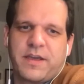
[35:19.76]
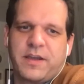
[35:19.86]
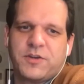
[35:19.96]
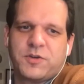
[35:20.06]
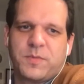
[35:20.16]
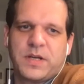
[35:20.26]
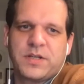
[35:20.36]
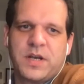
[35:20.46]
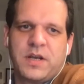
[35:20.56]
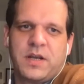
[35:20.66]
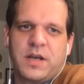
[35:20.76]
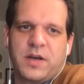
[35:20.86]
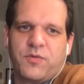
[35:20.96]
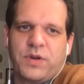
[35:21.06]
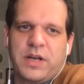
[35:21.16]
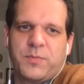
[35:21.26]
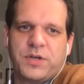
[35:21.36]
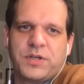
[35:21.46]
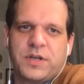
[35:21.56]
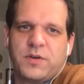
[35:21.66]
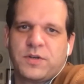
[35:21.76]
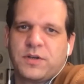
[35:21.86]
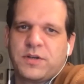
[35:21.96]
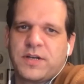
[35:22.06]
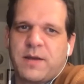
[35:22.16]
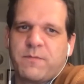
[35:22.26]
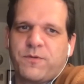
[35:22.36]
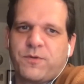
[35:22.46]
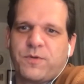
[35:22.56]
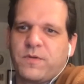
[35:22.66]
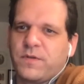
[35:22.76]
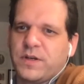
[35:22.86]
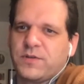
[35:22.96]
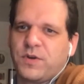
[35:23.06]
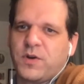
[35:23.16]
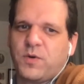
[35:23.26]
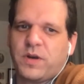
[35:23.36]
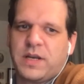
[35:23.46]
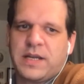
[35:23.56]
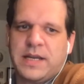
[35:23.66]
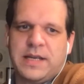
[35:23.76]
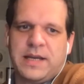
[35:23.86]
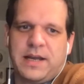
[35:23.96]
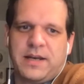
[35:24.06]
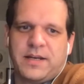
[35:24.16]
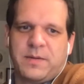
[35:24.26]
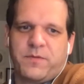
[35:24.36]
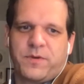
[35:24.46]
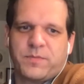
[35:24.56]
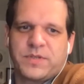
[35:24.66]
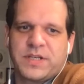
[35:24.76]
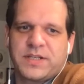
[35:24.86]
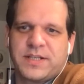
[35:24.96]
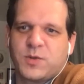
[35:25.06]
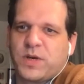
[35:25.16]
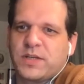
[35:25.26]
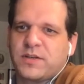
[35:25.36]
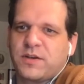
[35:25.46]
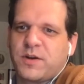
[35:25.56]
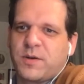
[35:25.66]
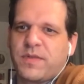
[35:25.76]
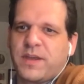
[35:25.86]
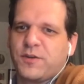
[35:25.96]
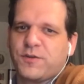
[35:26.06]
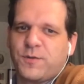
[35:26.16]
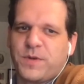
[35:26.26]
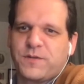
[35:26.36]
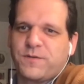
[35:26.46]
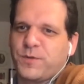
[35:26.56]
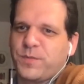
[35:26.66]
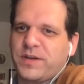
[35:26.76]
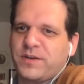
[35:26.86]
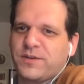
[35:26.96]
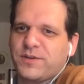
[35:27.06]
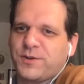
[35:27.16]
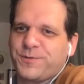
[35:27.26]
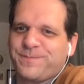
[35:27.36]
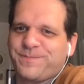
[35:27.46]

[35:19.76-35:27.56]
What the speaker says: Thank you so much. I really appreciate you took the time for this recording. Allan Dib from successwise.com. Thank you so much for being on the show.